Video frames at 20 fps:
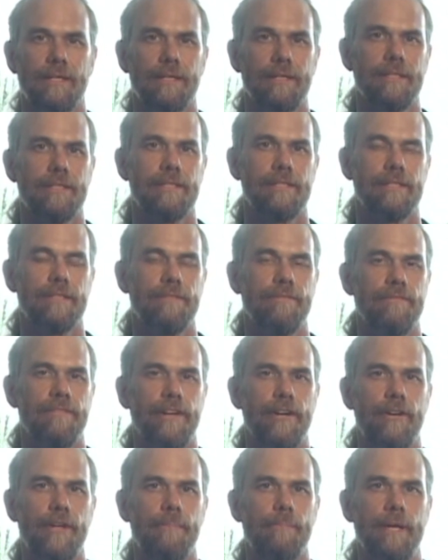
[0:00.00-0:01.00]
This is a
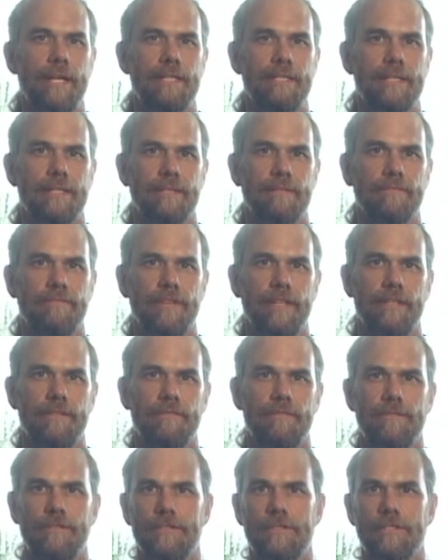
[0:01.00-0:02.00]
very basic
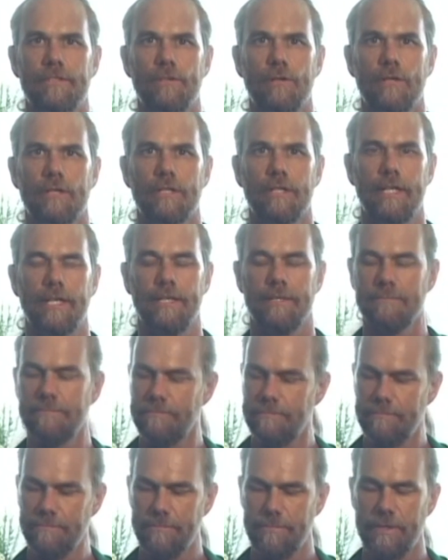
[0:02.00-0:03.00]
fin for snorkeling.
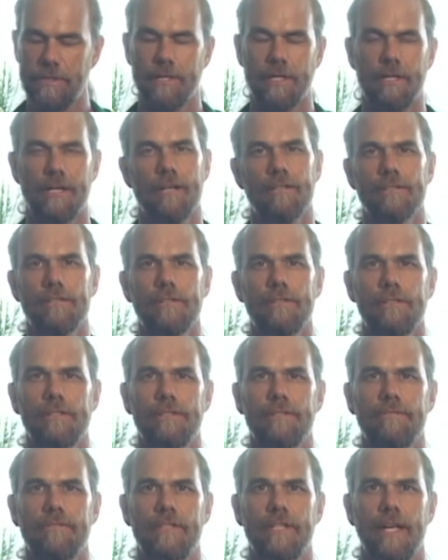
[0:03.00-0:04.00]
You can also use
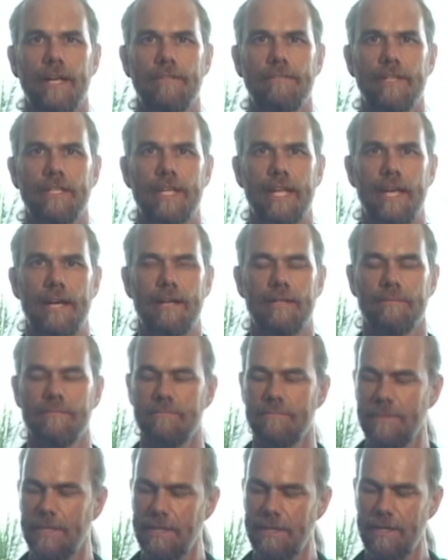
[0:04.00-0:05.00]
it for diving down.
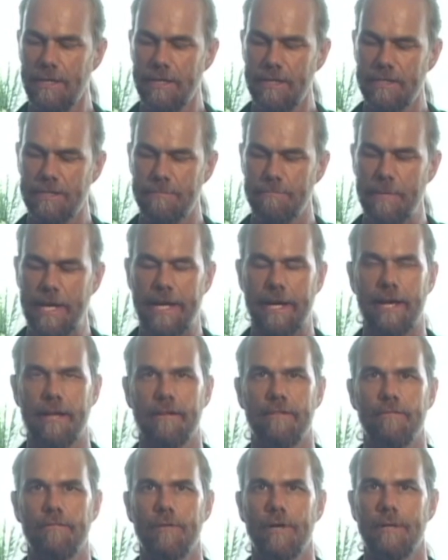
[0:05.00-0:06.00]
It's made
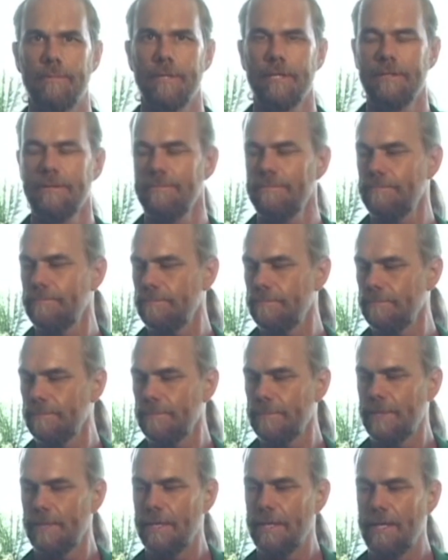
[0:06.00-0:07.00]
out of rubber,
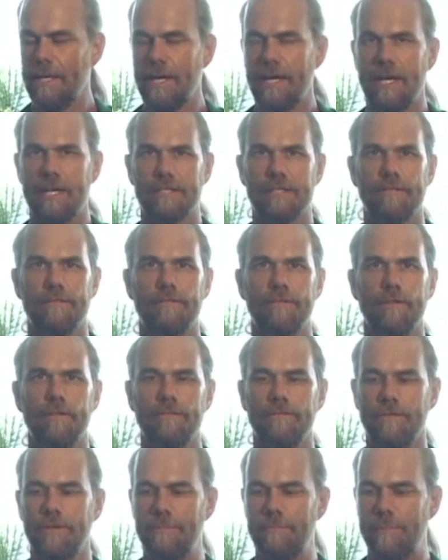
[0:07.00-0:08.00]
has a full
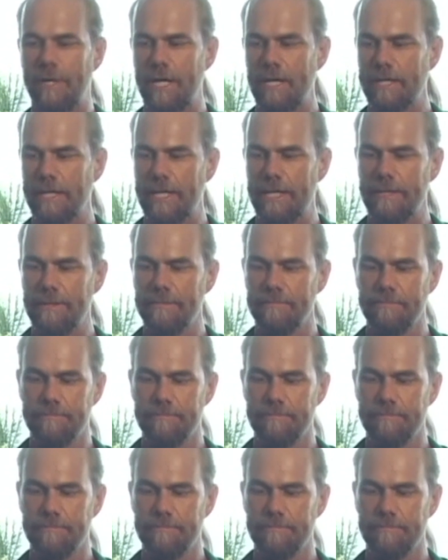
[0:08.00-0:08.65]
foot pocket,